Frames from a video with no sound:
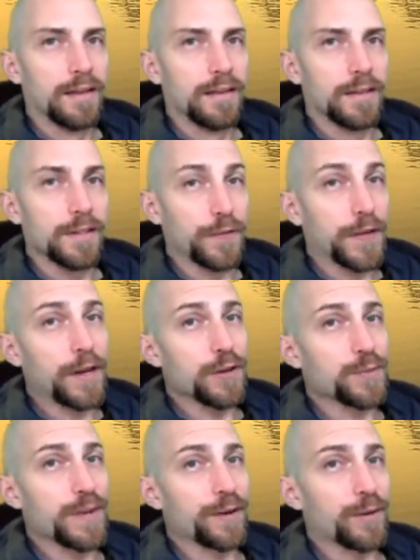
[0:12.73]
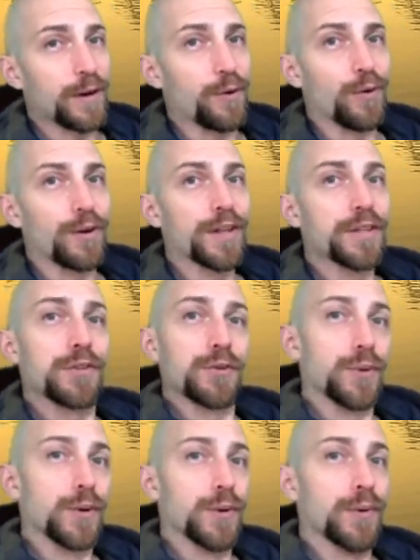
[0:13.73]
This video is being recorded
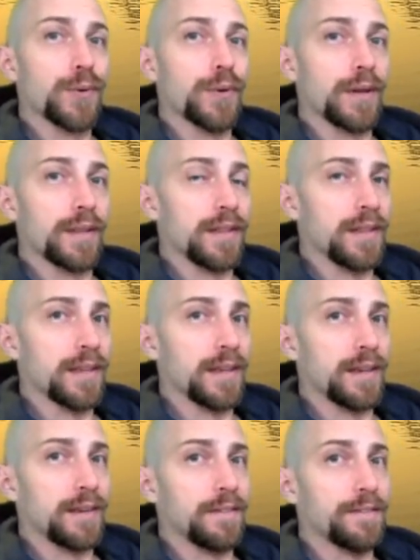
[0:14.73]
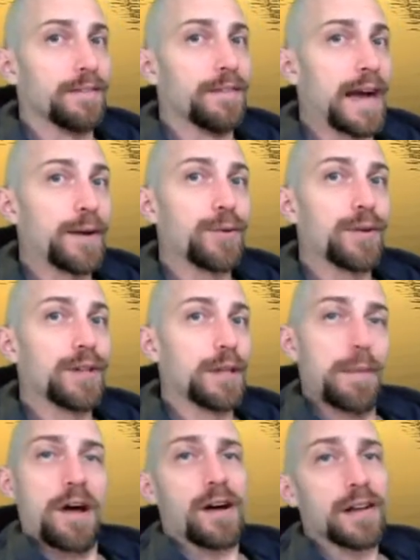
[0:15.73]
through the viral
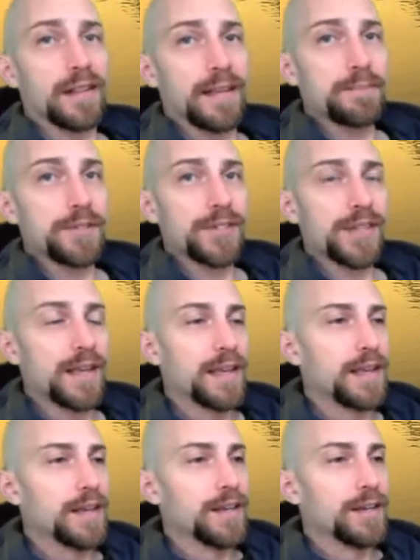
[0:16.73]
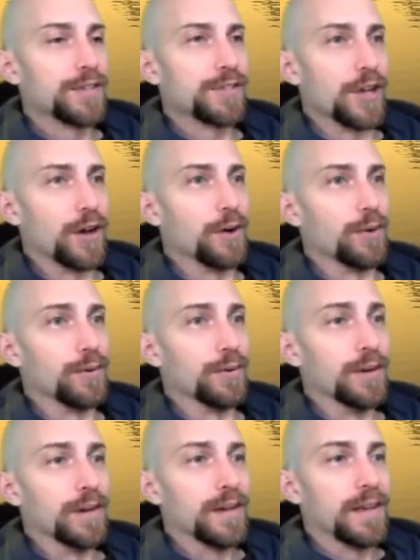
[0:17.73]
apocalypse, so
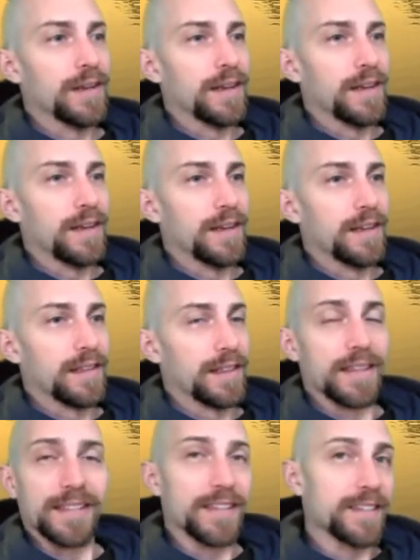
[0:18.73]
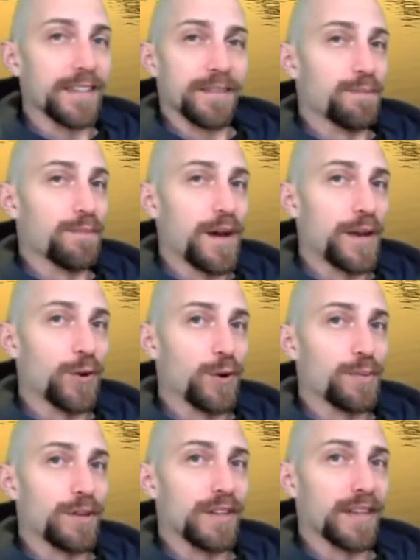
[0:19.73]
this isn't my
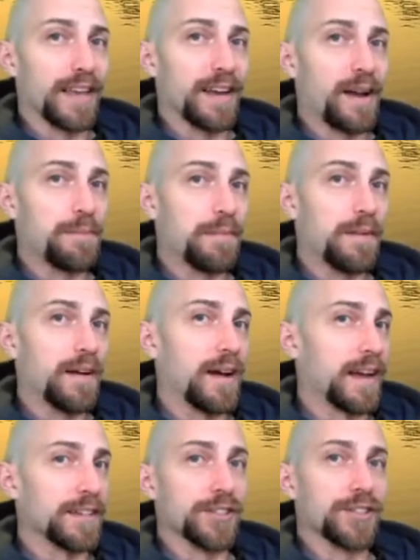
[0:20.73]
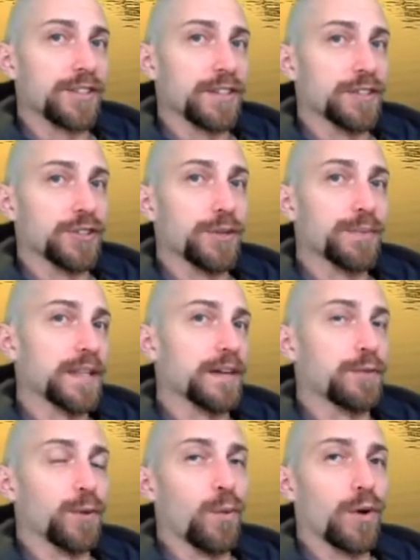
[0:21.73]
normal get up. I just assume that
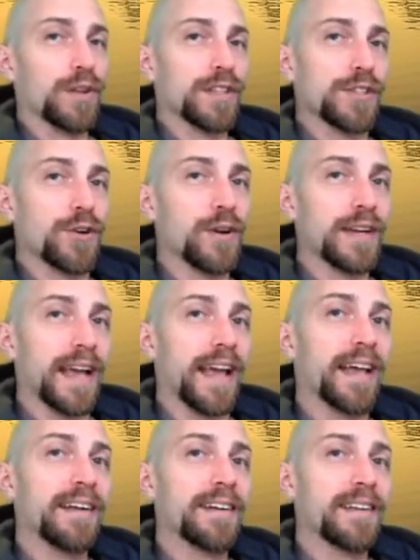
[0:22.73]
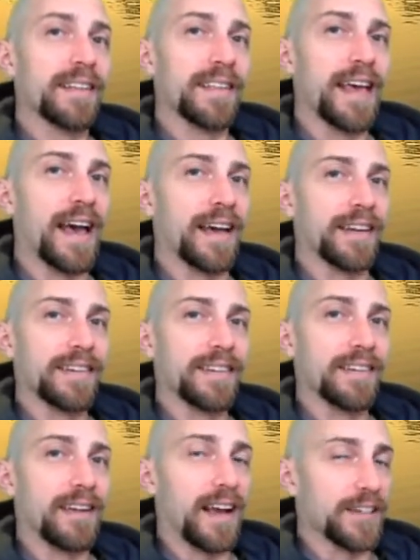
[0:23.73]
if the world is going to end, that
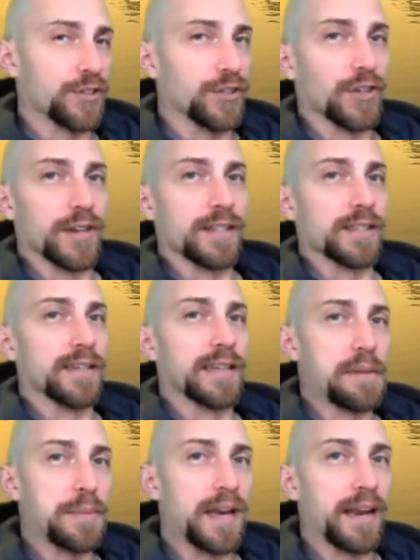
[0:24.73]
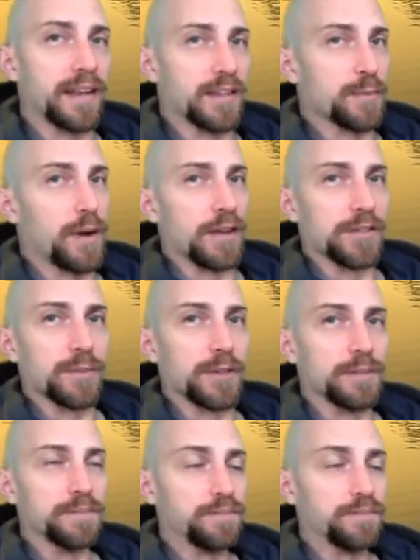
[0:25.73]
I should look as intimidating as possible.